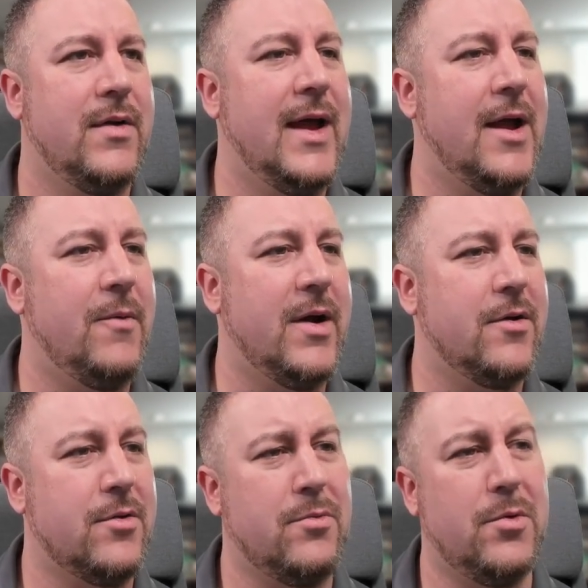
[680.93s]

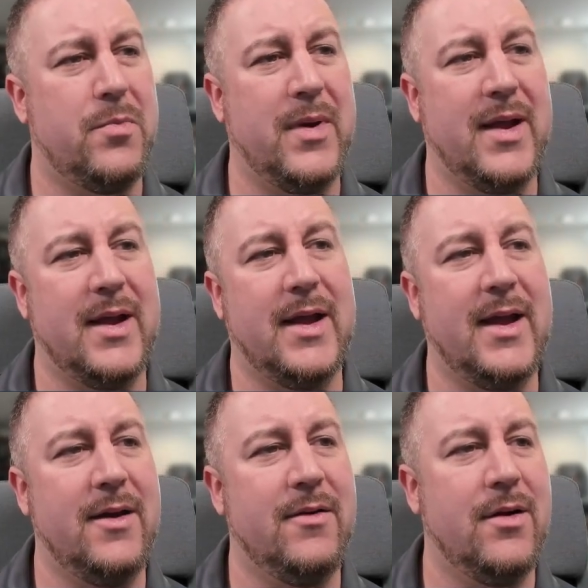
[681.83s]
A-Wings would be
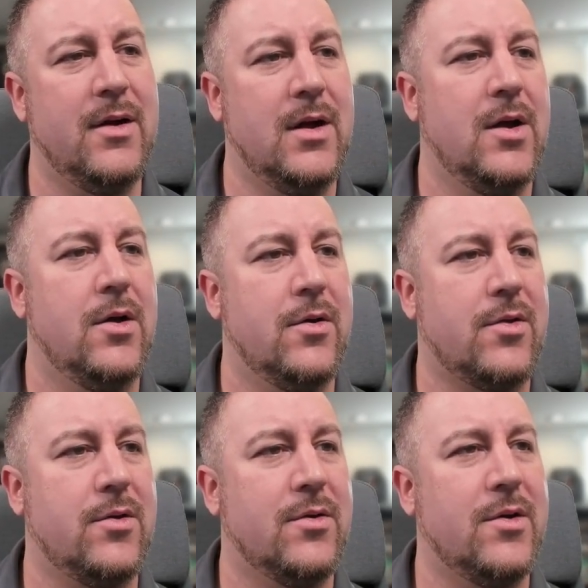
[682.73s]
Hera,
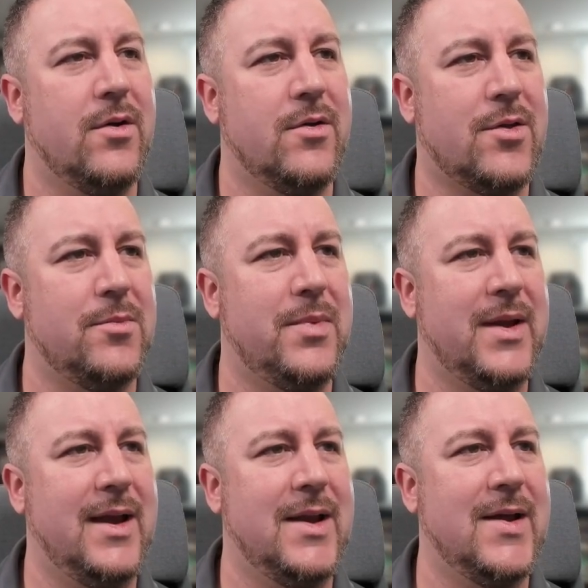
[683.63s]
Ahsoka,
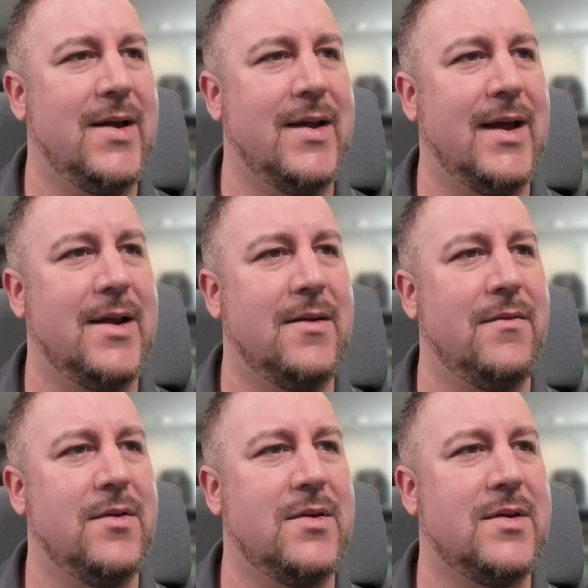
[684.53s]
Sabine, and then
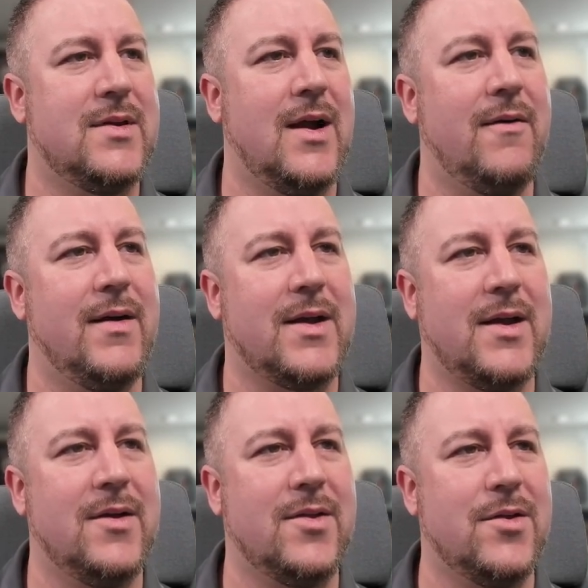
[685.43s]

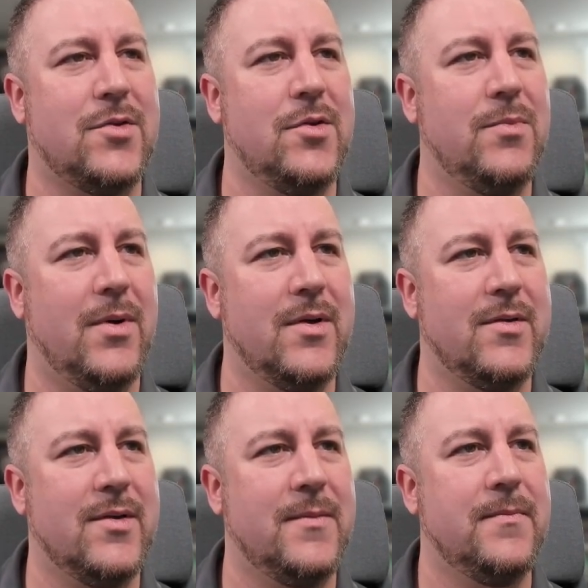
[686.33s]
Derek as a
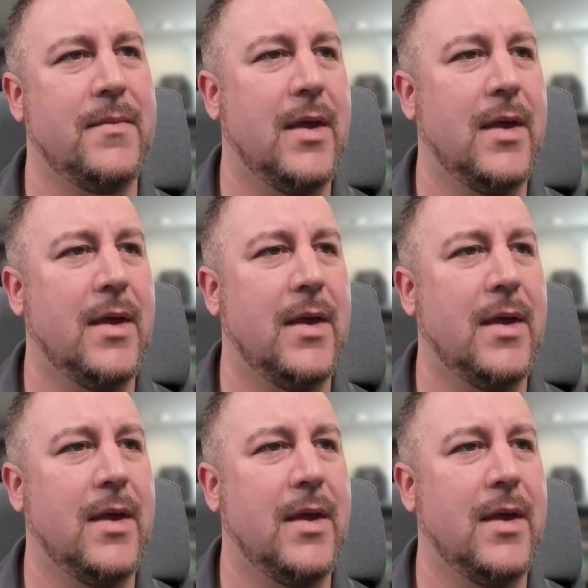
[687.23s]
2-pointer.